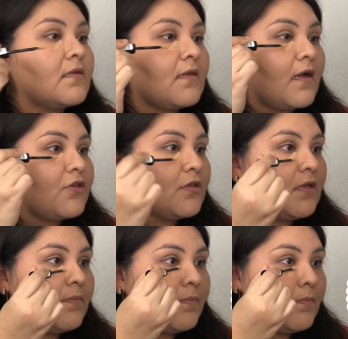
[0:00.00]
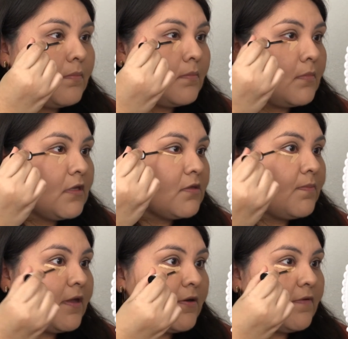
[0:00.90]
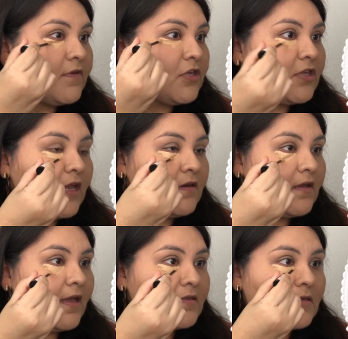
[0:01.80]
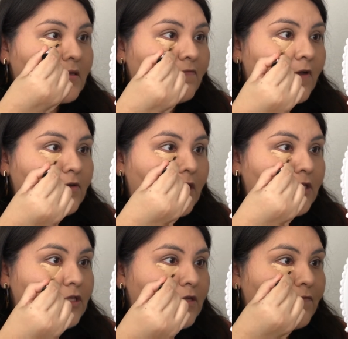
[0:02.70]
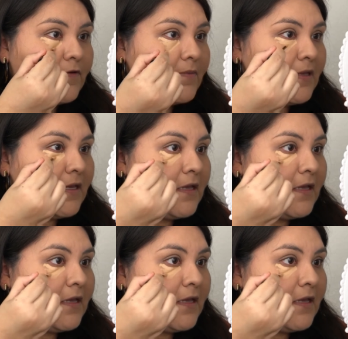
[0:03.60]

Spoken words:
actually much better of a shade as a foundation for me.